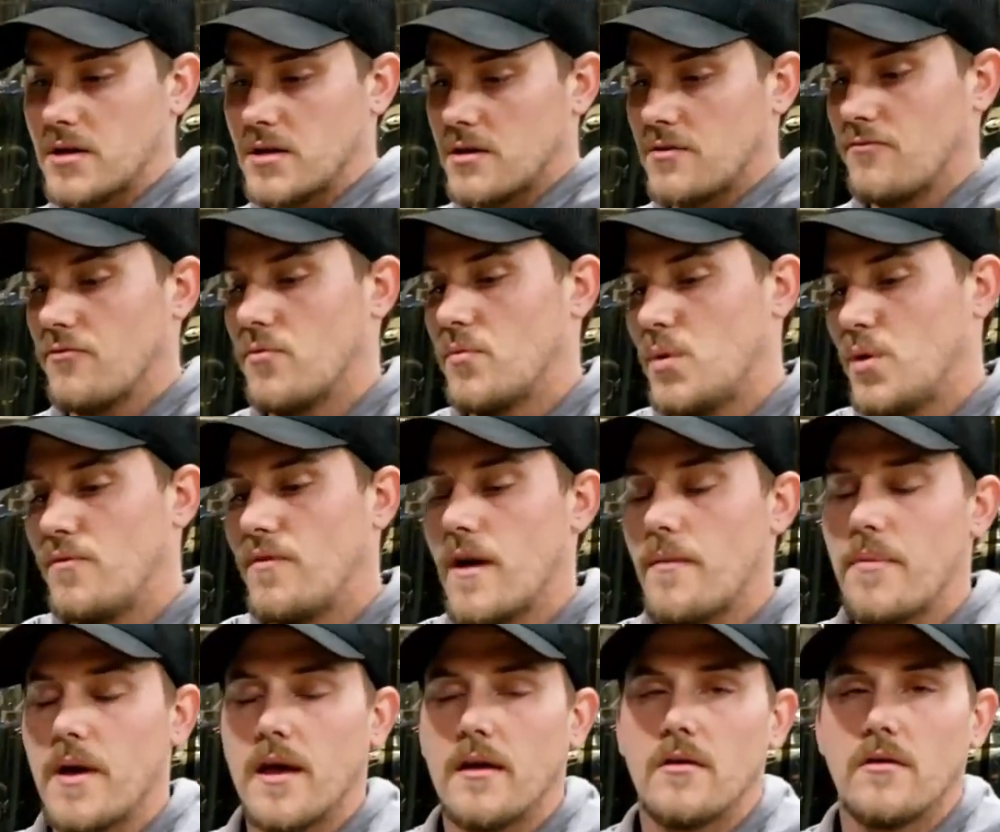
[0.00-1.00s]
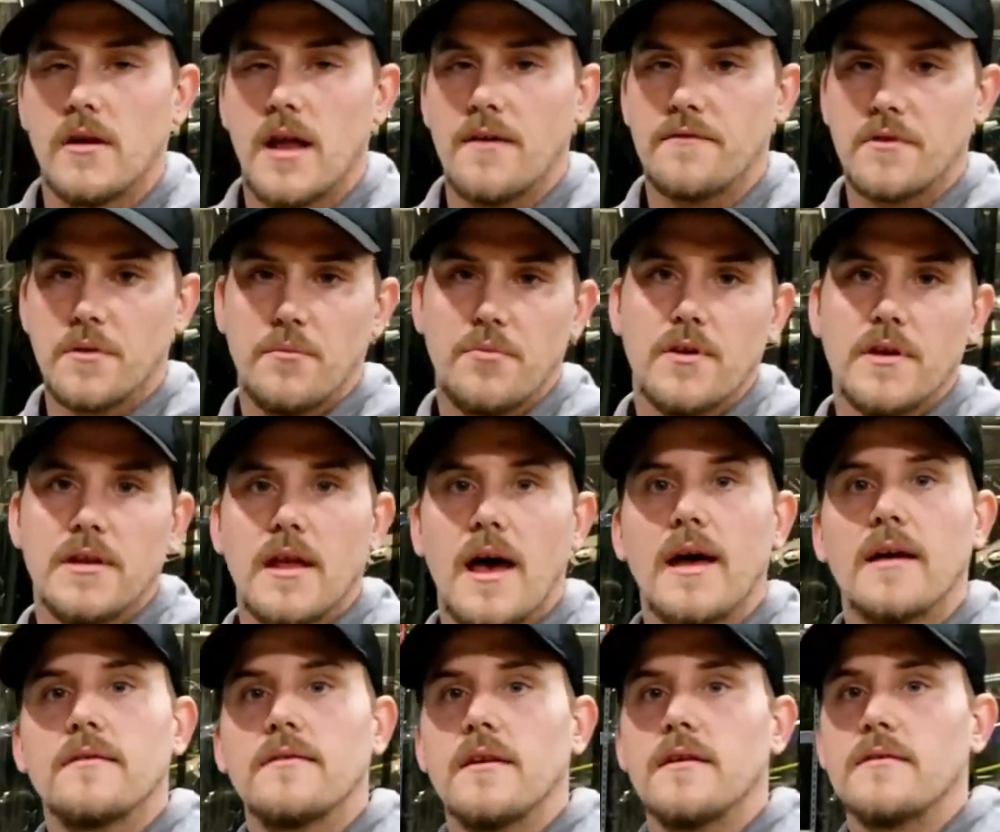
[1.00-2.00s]
you can remove that panel and have complete
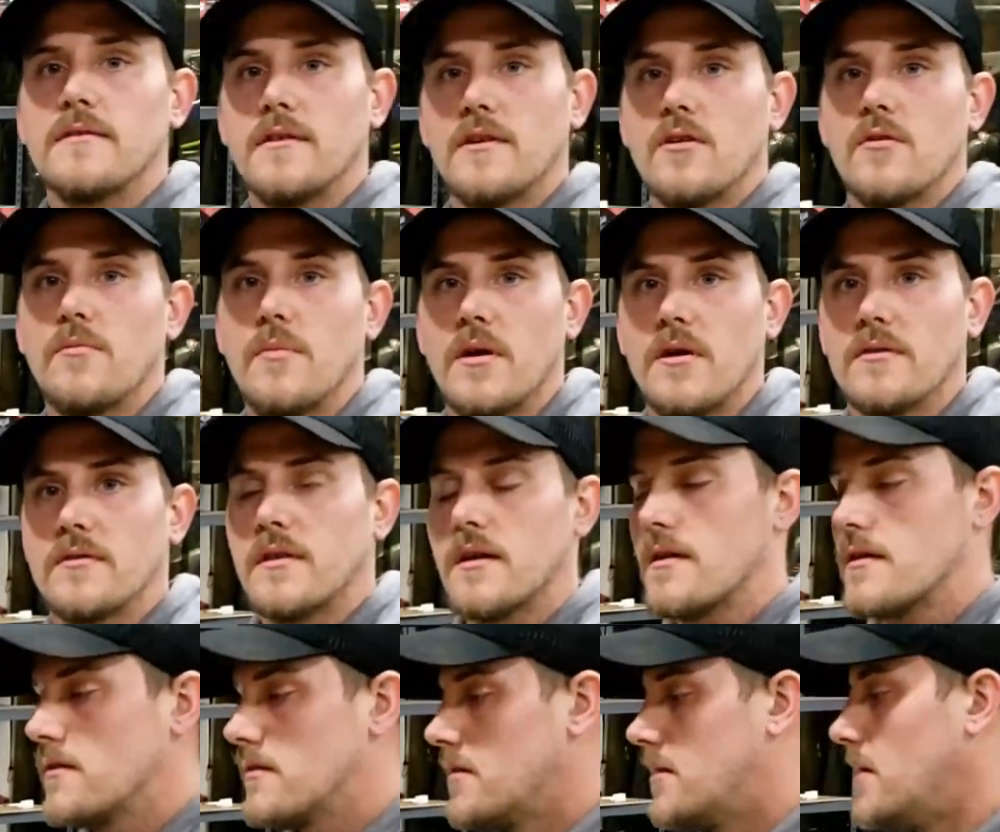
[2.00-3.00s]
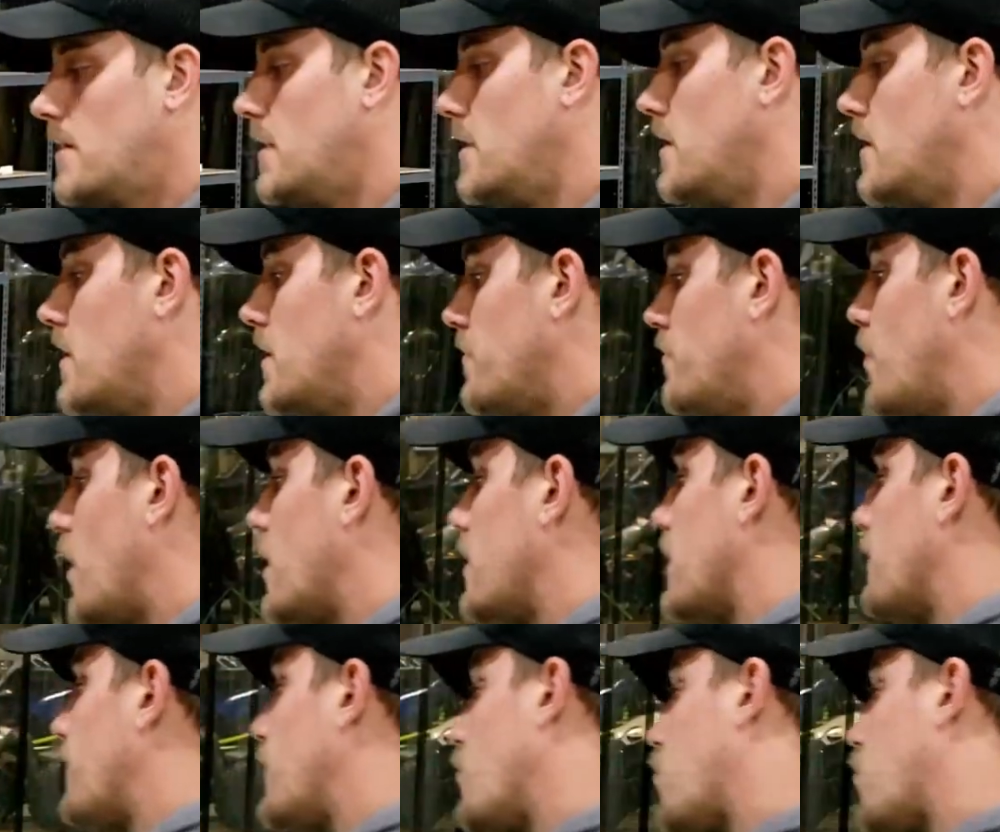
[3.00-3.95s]
access to your belt there. But if you